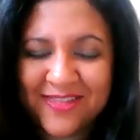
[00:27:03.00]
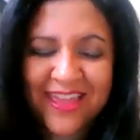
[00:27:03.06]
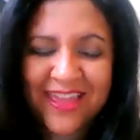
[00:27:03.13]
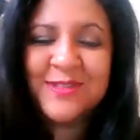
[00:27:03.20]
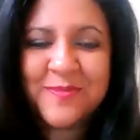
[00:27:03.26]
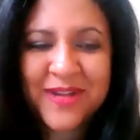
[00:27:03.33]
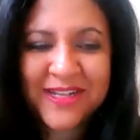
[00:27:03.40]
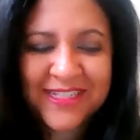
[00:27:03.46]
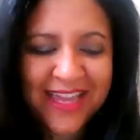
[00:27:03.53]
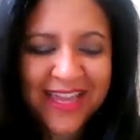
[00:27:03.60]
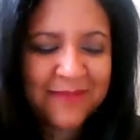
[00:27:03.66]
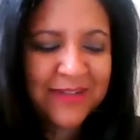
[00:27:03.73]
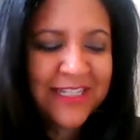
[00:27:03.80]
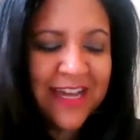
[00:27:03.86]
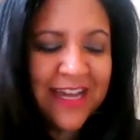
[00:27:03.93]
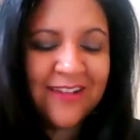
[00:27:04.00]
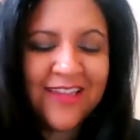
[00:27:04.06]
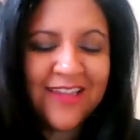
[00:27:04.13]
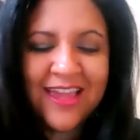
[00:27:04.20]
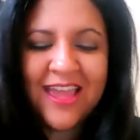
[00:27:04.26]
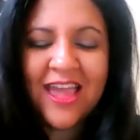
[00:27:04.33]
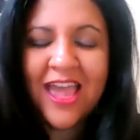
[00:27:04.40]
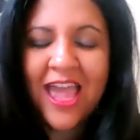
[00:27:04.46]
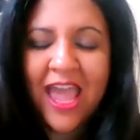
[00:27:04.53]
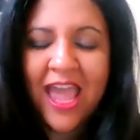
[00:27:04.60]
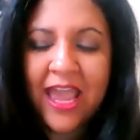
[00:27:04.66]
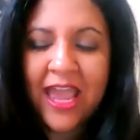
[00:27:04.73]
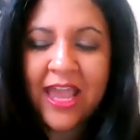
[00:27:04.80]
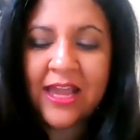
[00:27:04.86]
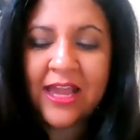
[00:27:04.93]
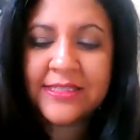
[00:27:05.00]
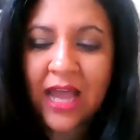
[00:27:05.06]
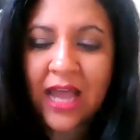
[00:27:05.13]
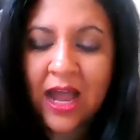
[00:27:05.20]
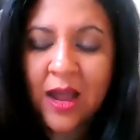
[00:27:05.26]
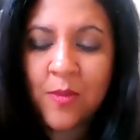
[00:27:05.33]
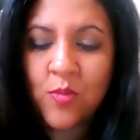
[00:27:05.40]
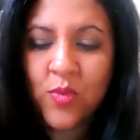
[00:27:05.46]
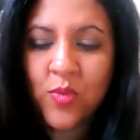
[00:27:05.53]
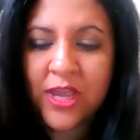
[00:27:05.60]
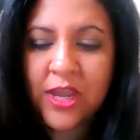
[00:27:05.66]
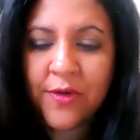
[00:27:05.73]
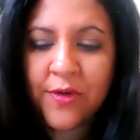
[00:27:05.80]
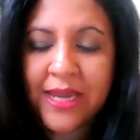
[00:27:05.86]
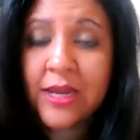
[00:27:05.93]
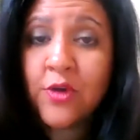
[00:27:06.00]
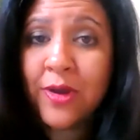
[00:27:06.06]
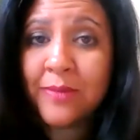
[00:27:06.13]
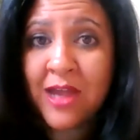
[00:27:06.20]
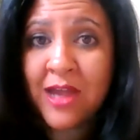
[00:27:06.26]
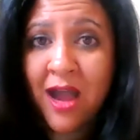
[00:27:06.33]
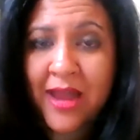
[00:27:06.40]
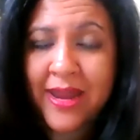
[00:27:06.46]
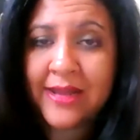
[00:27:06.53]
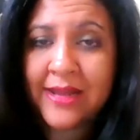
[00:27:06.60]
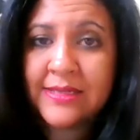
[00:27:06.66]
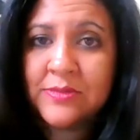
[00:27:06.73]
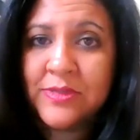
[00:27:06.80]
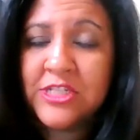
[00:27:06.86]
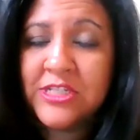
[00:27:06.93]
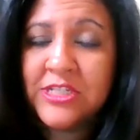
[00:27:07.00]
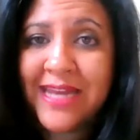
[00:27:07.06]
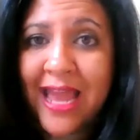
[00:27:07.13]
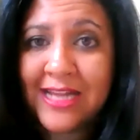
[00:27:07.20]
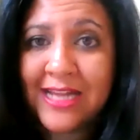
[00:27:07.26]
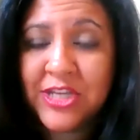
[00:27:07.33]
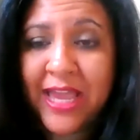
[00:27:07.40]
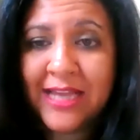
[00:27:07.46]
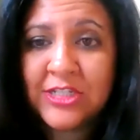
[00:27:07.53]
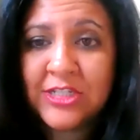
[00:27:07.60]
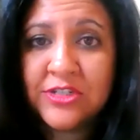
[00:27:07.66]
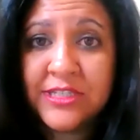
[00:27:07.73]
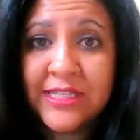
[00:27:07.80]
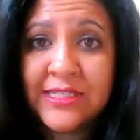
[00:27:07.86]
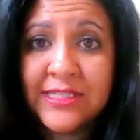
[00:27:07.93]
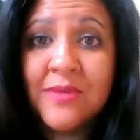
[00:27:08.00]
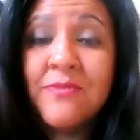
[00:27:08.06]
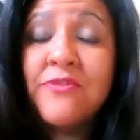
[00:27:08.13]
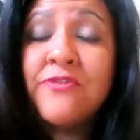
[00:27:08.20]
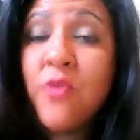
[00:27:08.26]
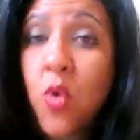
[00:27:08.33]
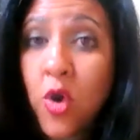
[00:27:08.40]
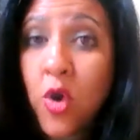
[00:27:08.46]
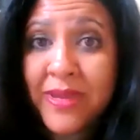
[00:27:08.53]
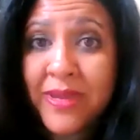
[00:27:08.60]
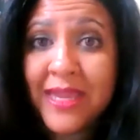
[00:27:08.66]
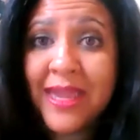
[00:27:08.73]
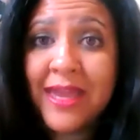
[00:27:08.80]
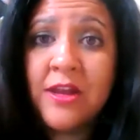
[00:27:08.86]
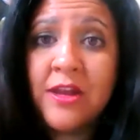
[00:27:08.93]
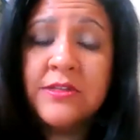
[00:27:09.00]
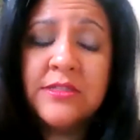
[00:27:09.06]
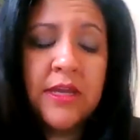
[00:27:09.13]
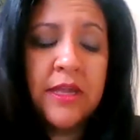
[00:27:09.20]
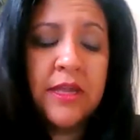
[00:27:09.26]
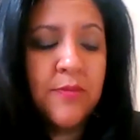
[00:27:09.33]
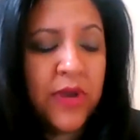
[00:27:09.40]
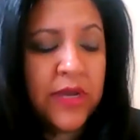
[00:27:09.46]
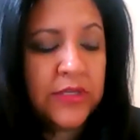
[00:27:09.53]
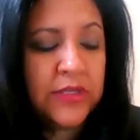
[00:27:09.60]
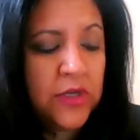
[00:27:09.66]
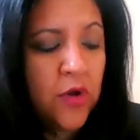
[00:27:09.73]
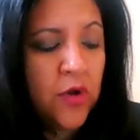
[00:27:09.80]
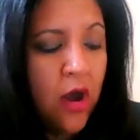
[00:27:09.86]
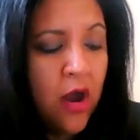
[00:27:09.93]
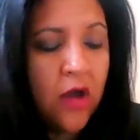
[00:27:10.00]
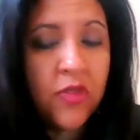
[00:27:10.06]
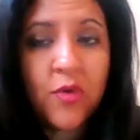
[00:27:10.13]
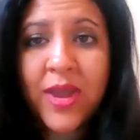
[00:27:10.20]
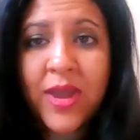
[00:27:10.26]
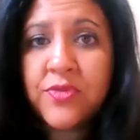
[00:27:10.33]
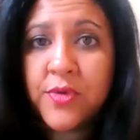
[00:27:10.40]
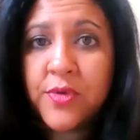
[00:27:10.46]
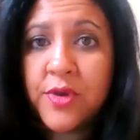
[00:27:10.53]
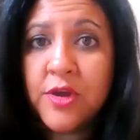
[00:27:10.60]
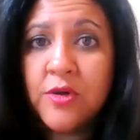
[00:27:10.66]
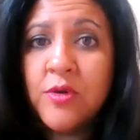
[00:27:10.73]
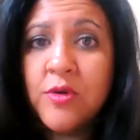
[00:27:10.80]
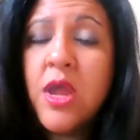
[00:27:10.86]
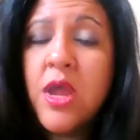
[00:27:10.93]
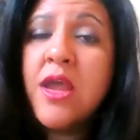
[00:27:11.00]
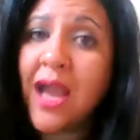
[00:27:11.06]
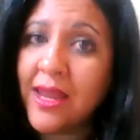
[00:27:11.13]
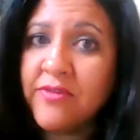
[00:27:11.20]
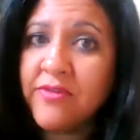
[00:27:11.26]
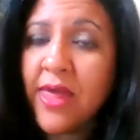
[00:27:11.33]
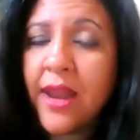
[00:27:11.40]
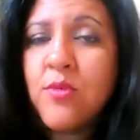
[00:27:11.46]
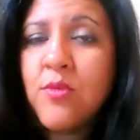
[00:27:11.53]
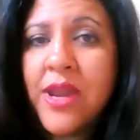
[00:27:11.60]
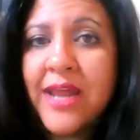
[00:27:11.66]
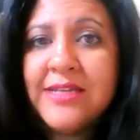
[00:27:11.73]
you so much again, Michelle is um, we created Cryptonics, which is an educational system for beginners that brings you all the way through kind of like what I